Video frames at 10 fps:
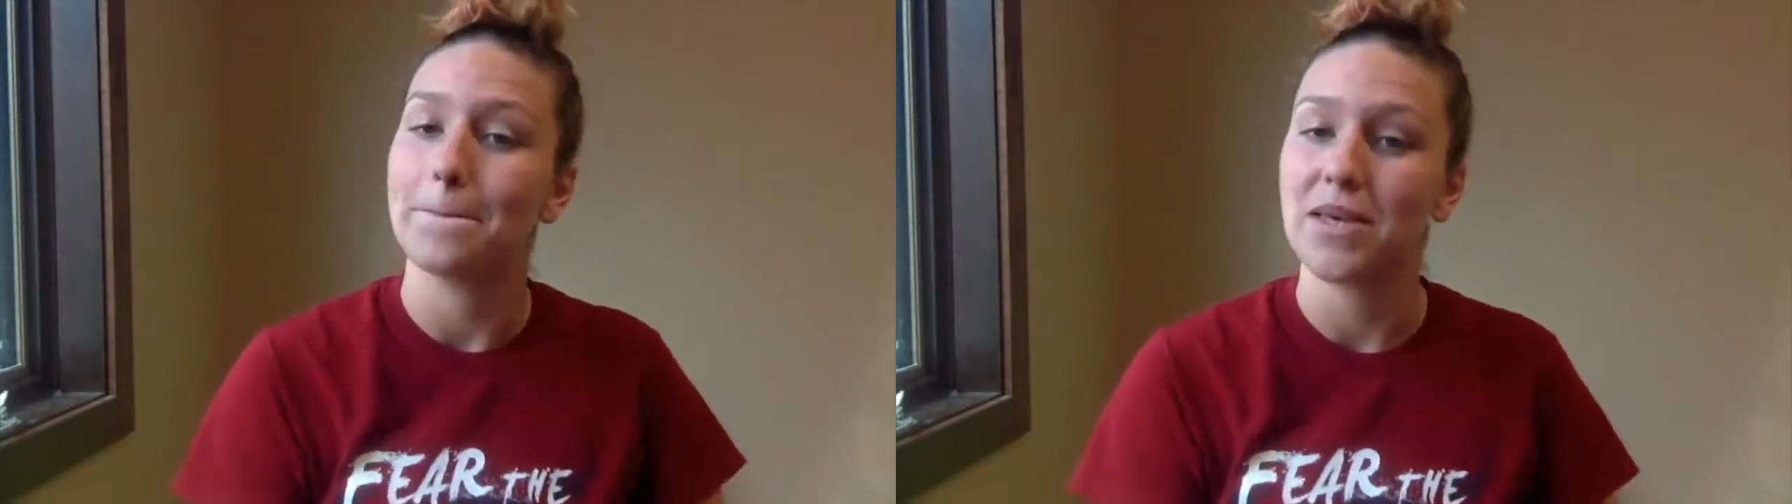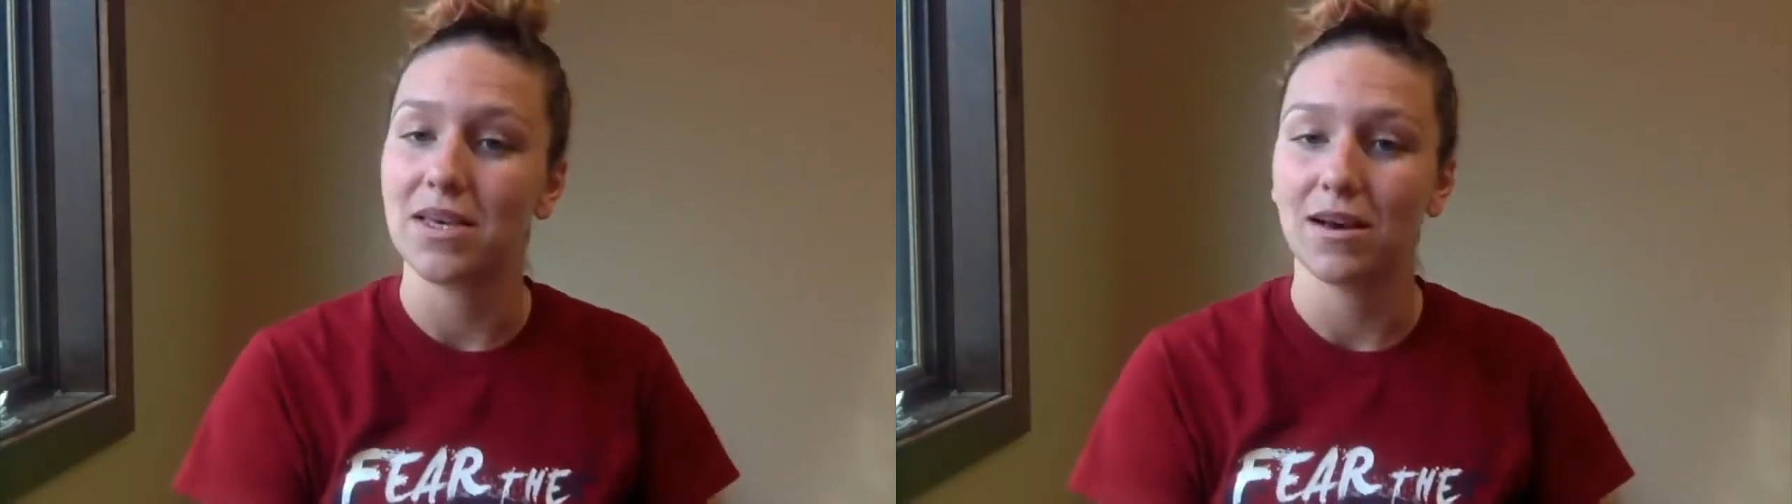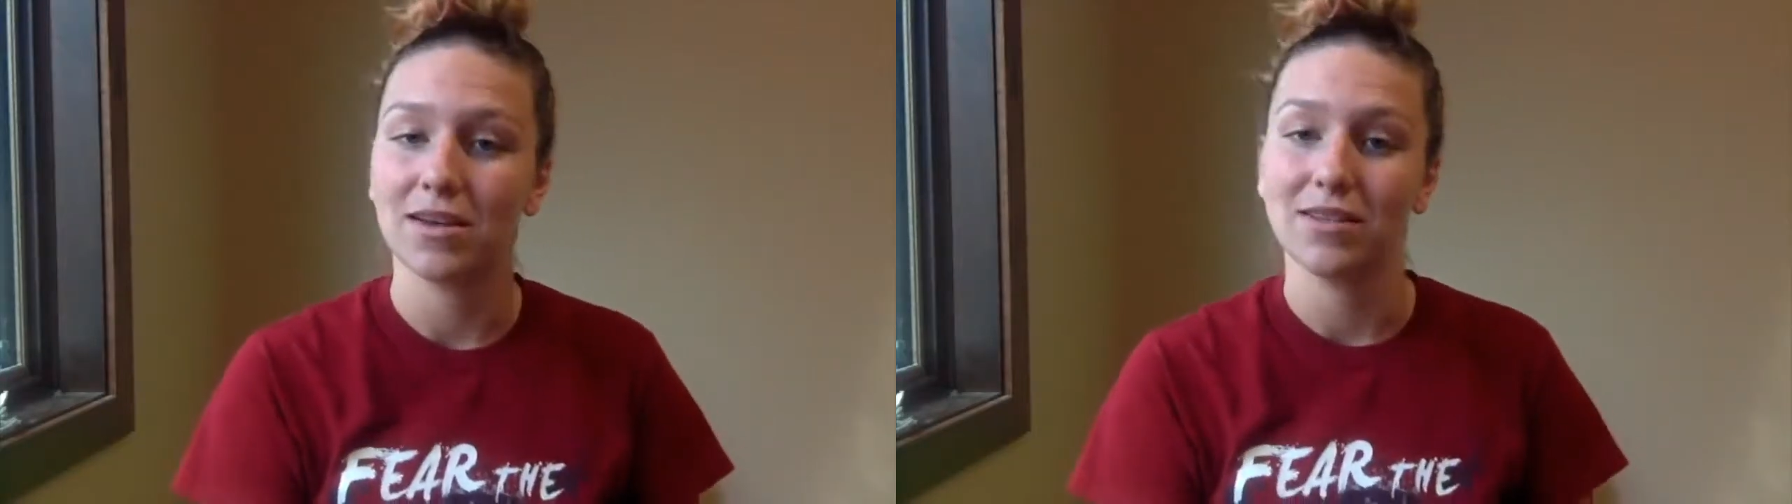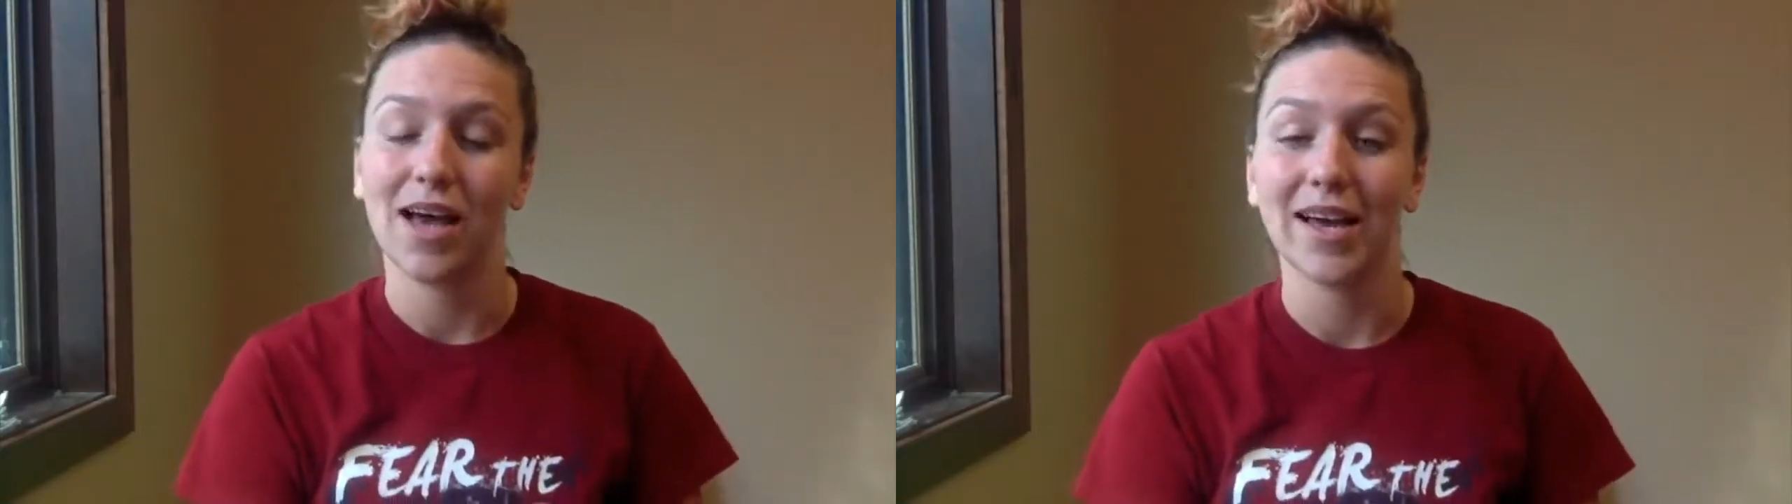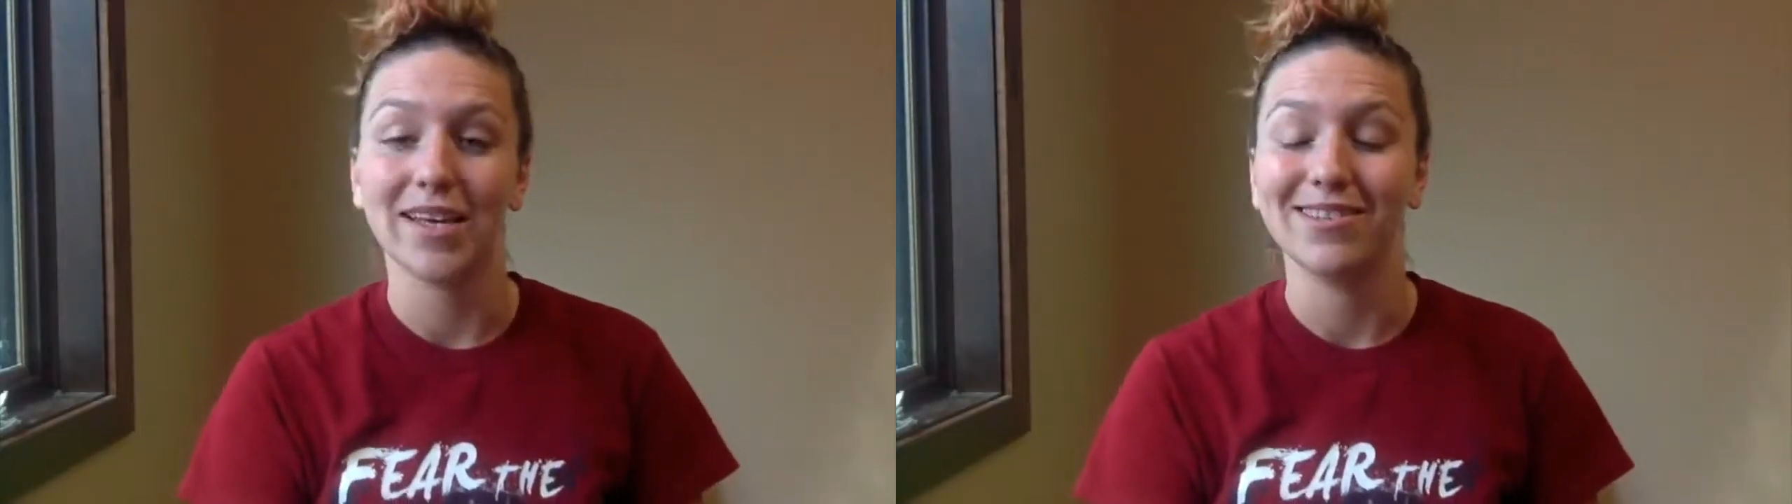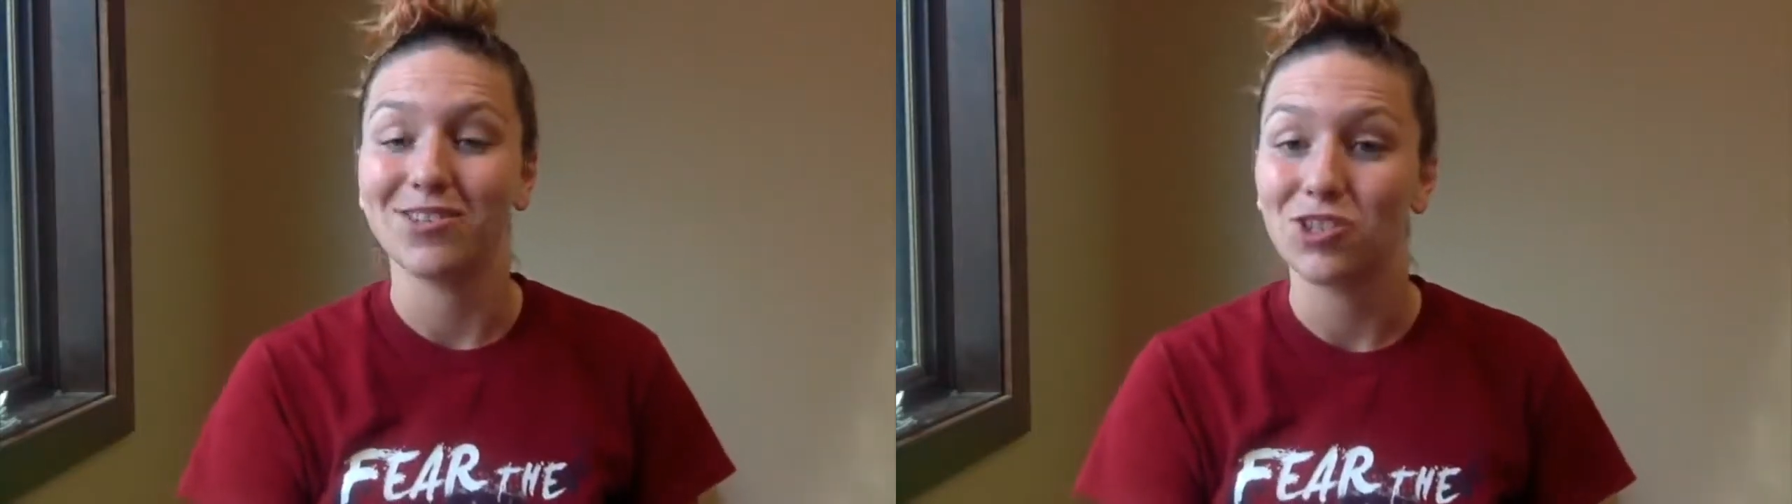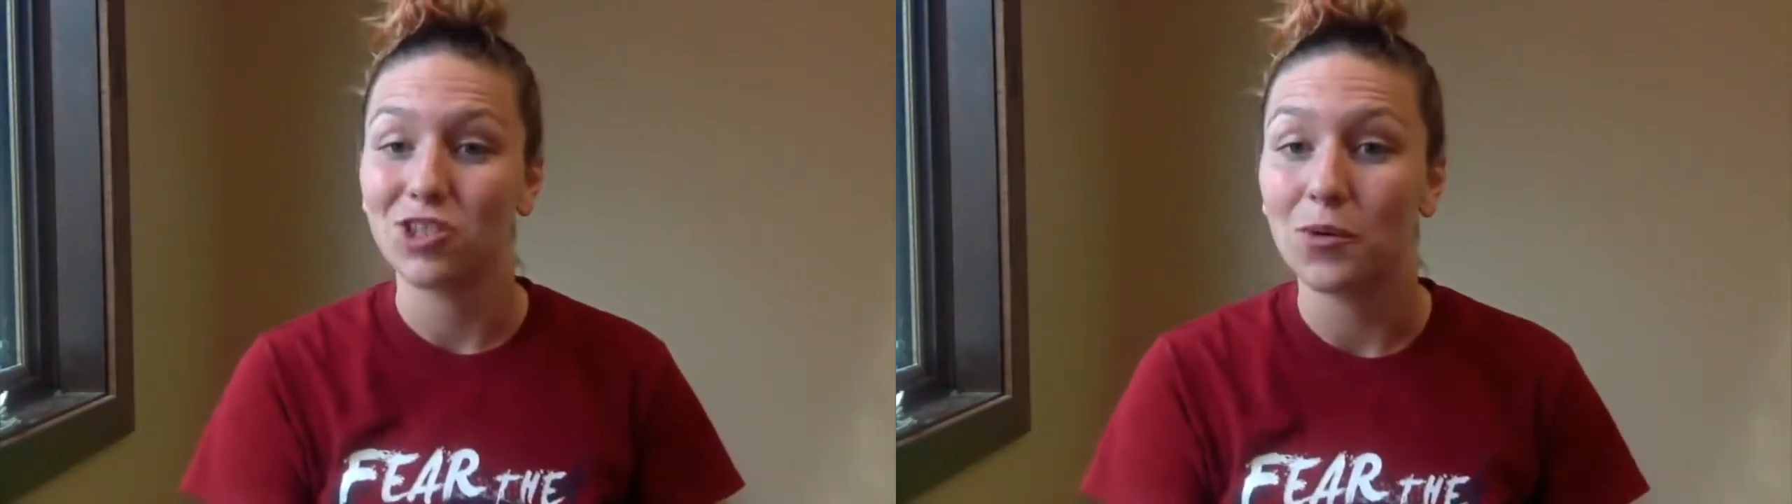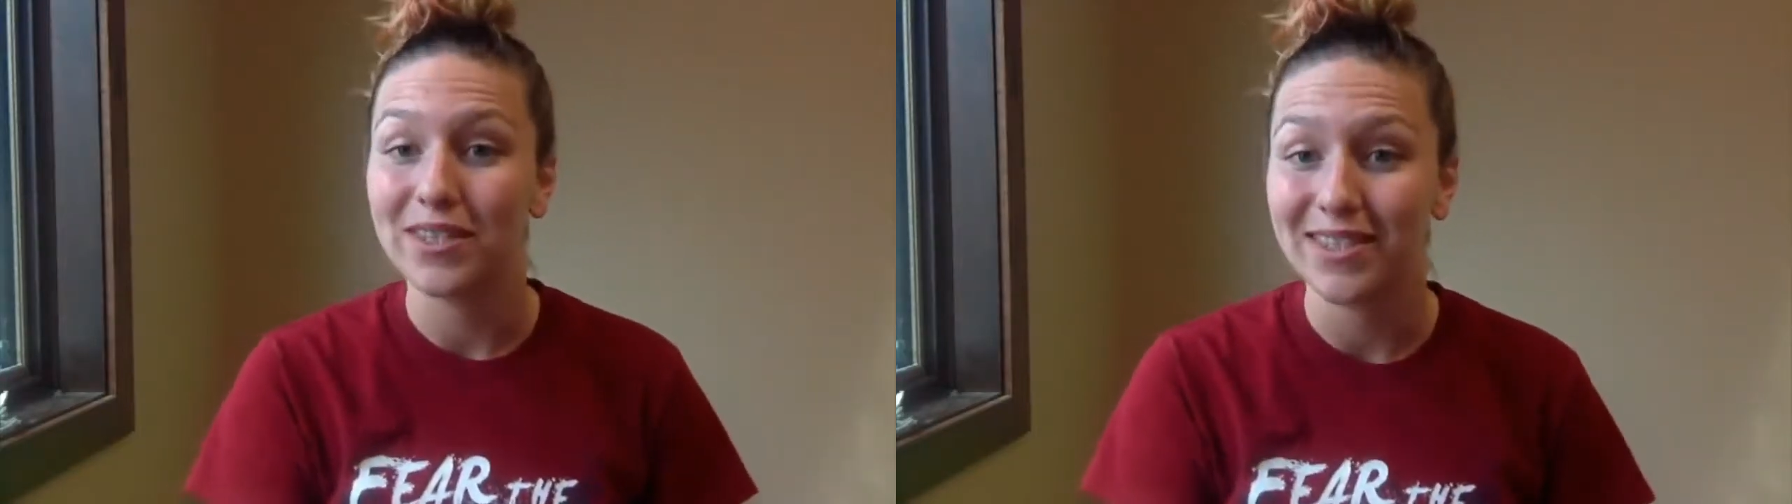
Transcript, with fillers: because I can slow it